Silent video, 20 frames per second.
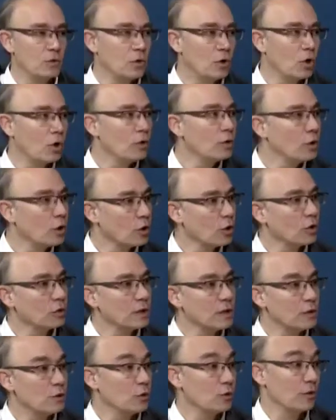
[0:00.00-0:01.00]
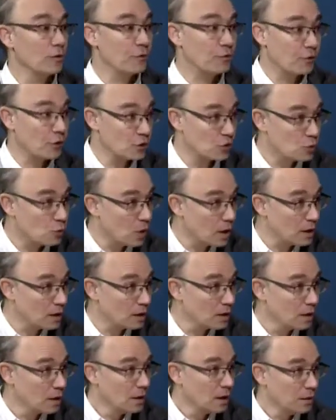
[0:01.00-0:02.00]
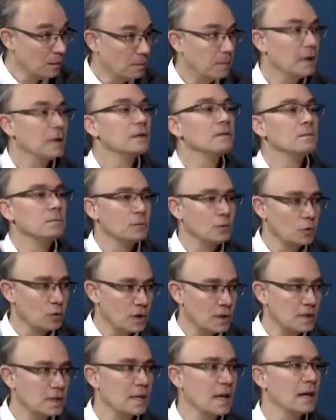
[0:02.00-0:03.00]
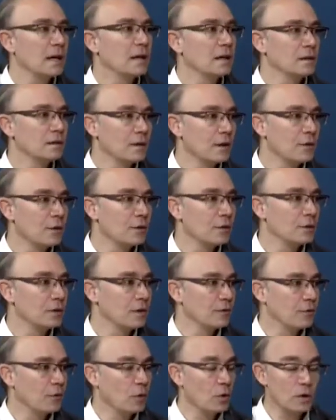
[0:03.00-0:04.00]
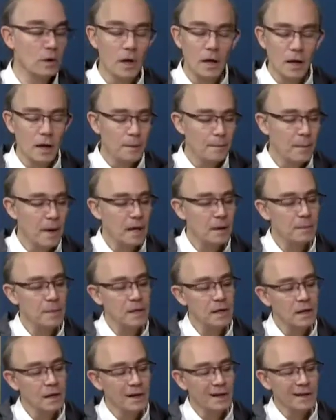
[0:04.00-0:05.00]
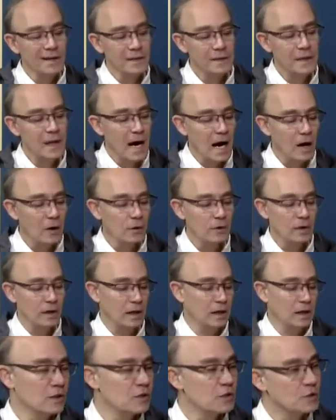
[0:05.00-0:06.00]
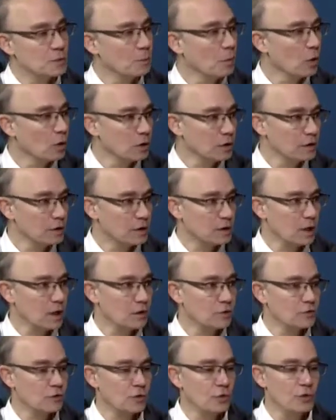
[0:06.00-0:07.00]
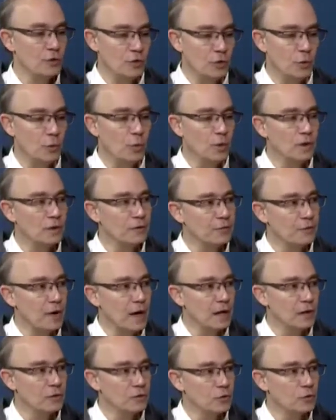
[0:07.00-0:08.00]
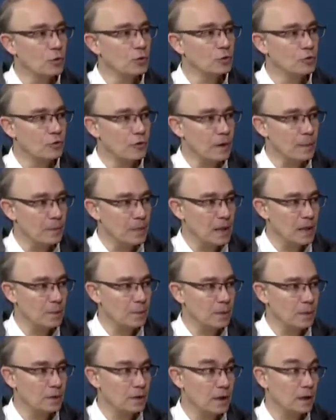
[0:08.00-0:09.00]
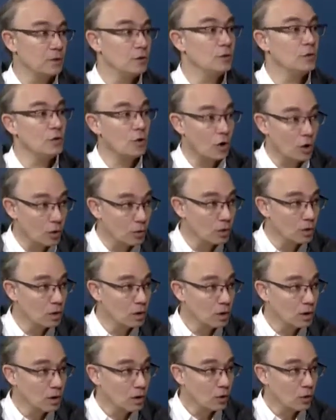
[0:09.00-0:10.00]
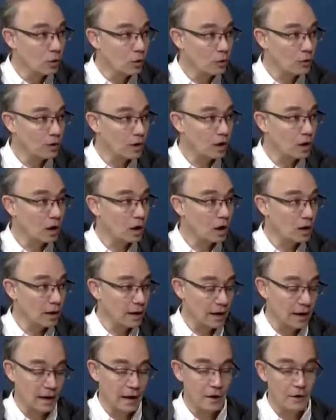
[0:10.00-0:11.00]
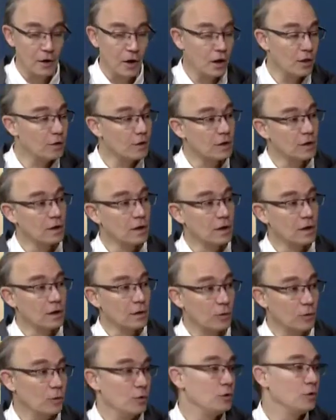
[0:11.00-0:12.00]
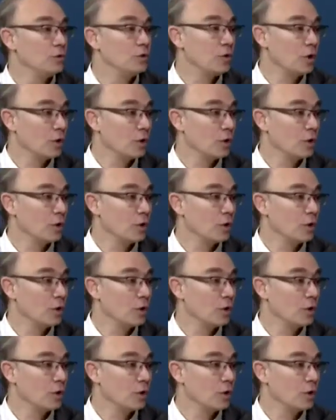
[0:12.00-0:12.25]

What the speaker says: to go not only to the first one, but to the second, the third, the fourth. Maybe down a smaller cluster, you will find 2 or 3 people that you know who they are, and another who you